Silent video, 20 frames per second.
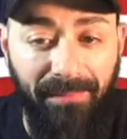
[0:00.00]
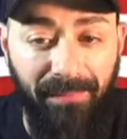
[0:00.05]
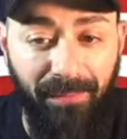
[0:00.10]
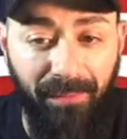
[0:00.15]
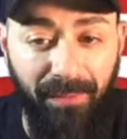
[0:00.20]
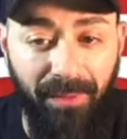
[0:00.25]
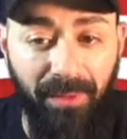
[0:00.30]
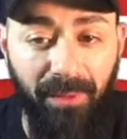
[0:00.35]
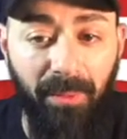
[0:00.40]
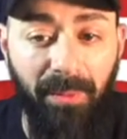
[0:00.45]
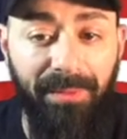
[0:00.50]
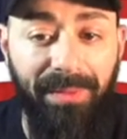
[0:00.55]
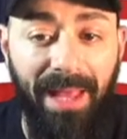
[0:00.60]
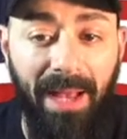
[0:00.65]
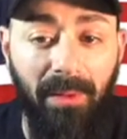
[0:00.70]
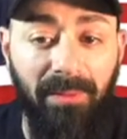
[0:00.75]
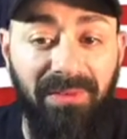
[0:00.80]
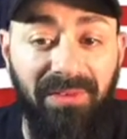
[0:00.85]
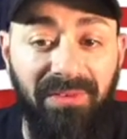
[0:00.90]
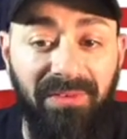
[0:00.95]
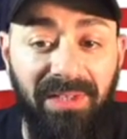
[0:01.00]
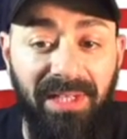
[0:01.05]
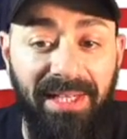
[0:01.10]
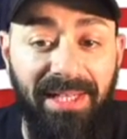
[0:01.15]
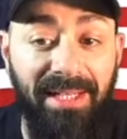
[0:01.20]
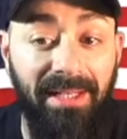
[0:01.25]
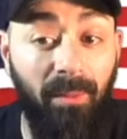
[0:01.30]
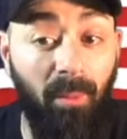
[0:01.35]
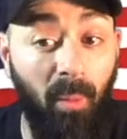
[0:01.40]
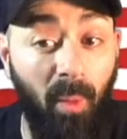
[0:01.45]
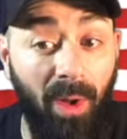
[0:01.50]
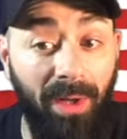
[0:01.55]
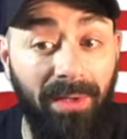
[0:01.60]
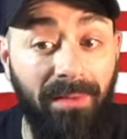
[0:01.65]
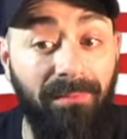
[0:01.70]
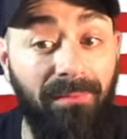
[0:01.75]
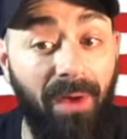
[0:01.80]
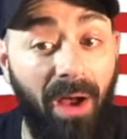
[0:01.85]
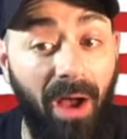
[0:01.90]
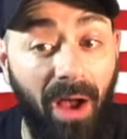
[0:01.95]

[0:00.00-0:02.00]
through without seeing one of